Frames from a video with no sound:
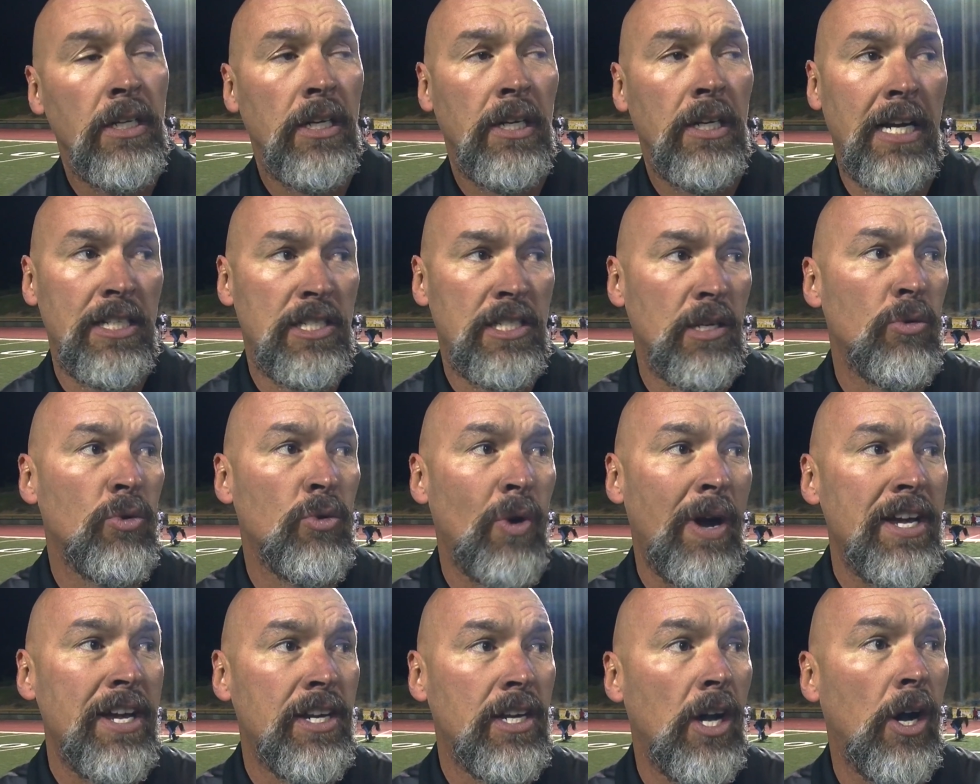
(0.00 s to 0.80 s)
Got some
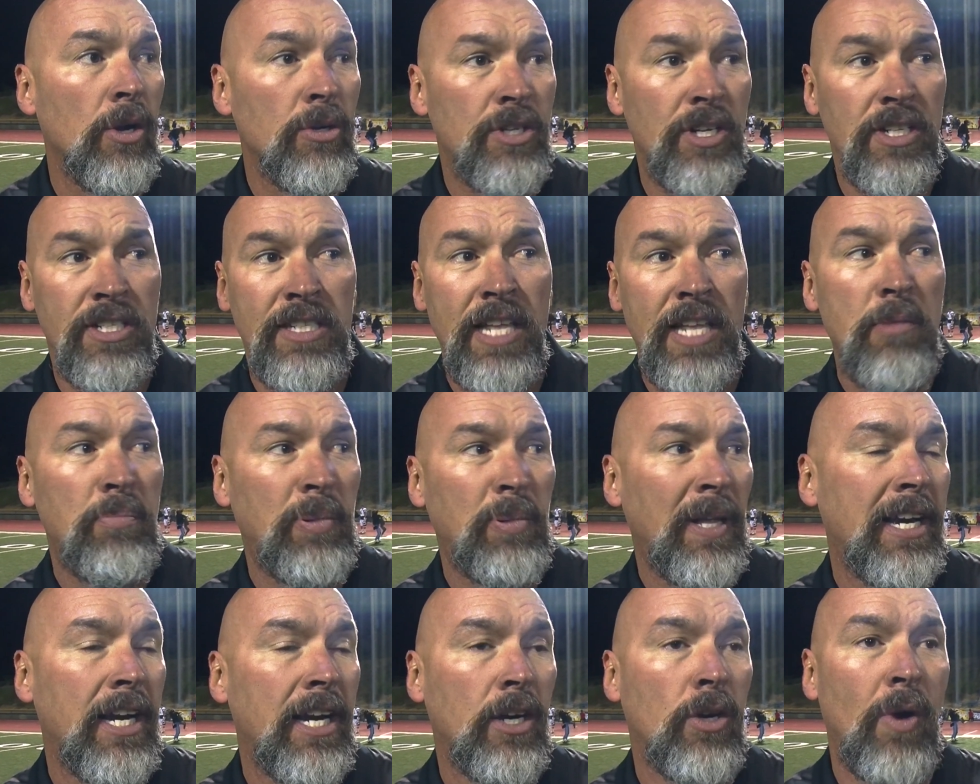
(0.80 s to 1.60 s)
great coaches. They
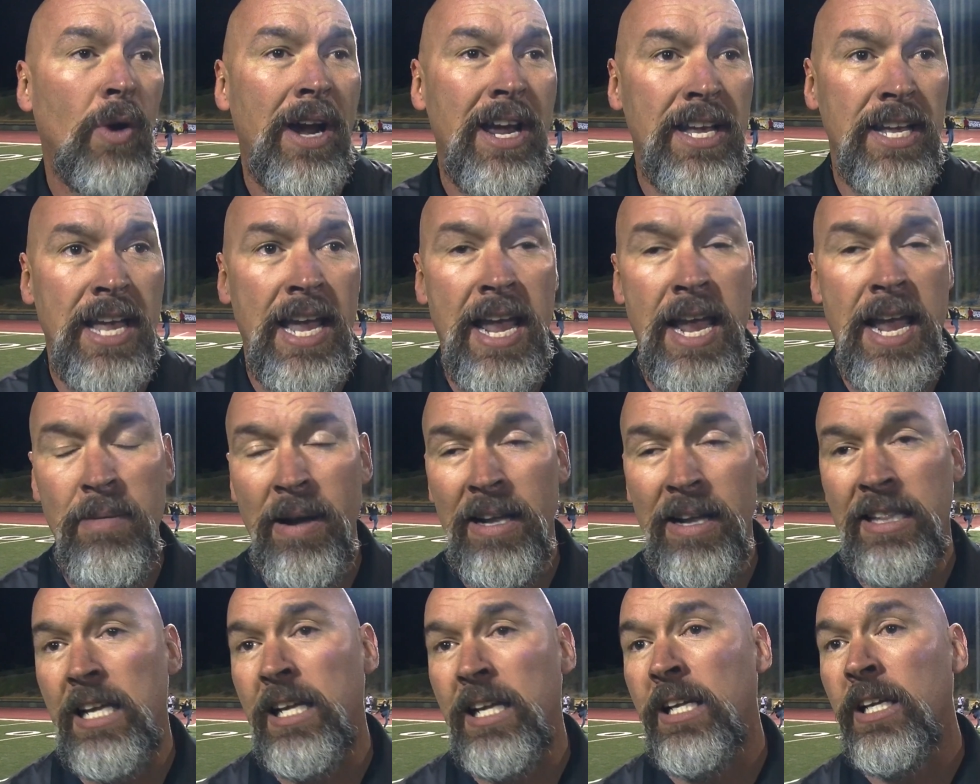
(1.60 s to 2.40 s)
played a great game.
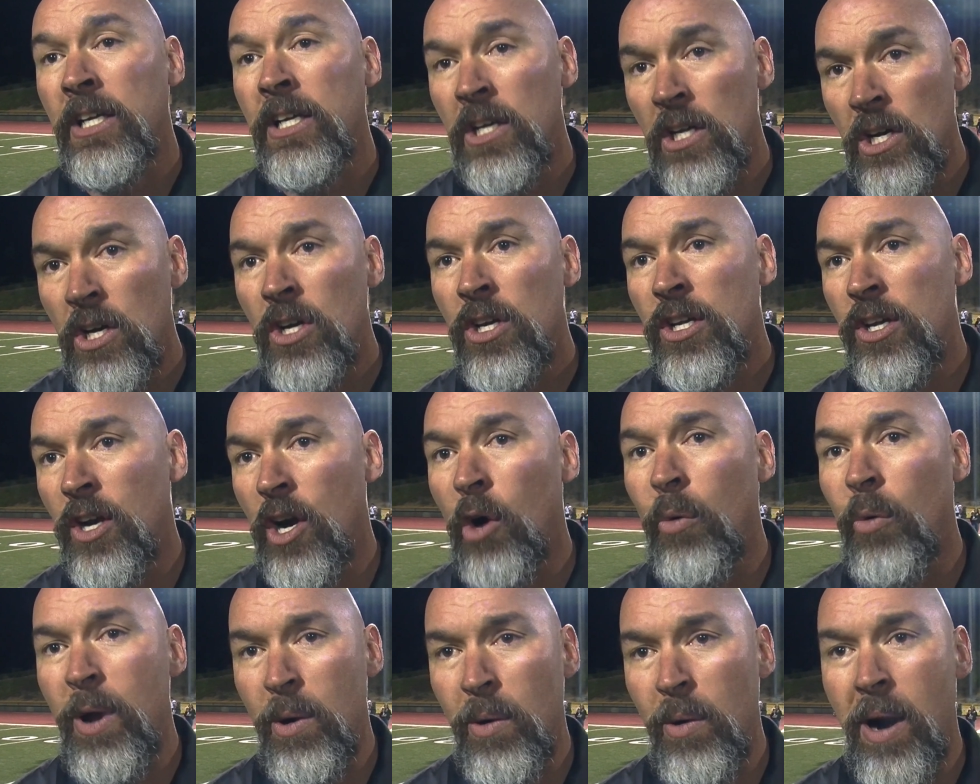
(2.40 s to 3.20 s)
I think, you
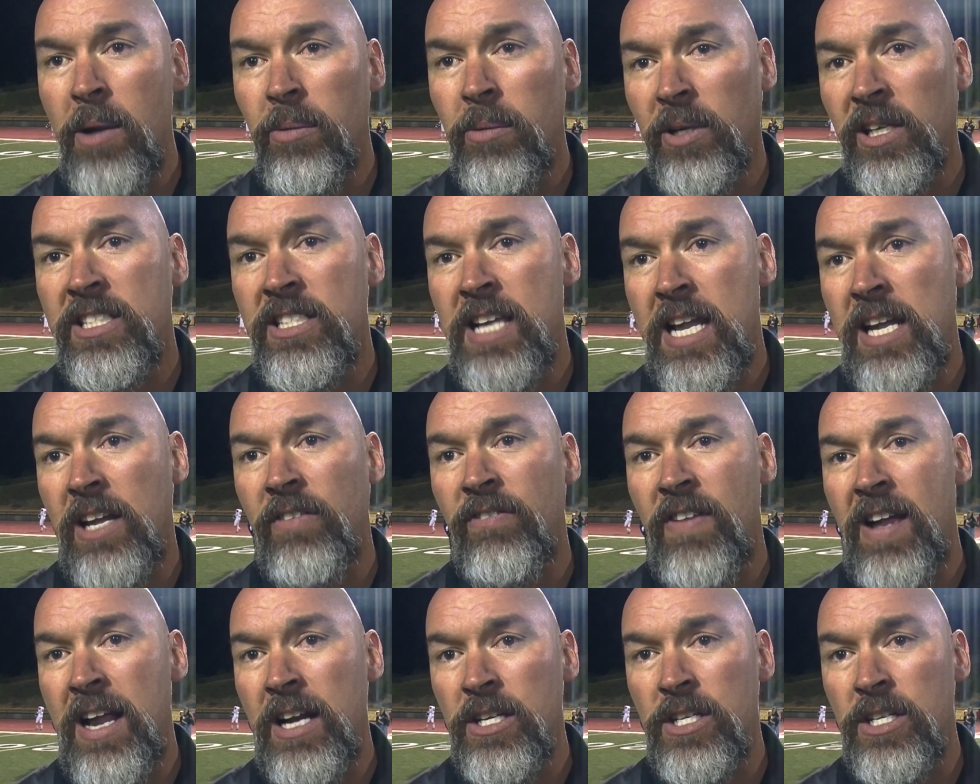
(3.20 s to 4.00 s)
know, we were able to take
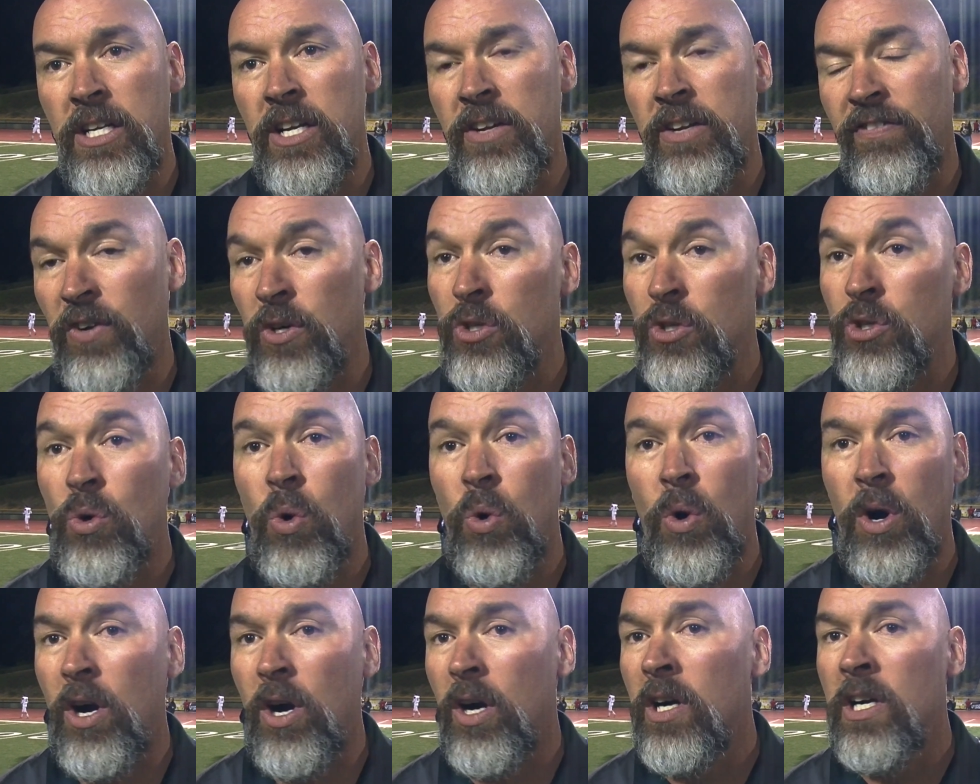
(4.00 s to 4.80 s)
advantage in the first
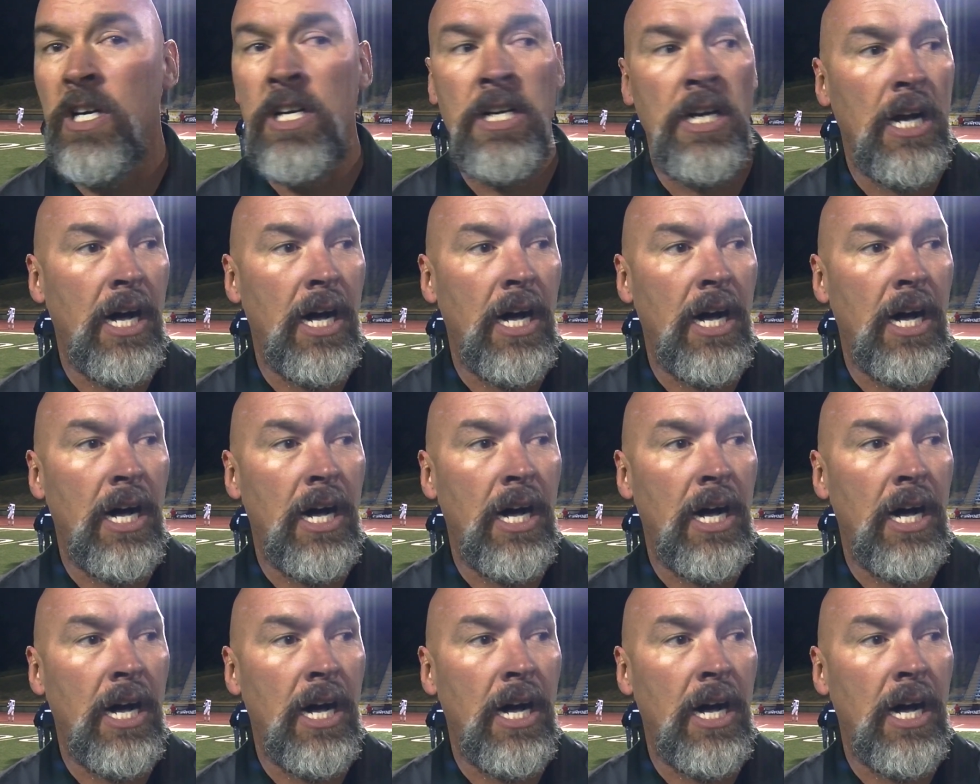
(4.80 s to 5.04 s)
quarter.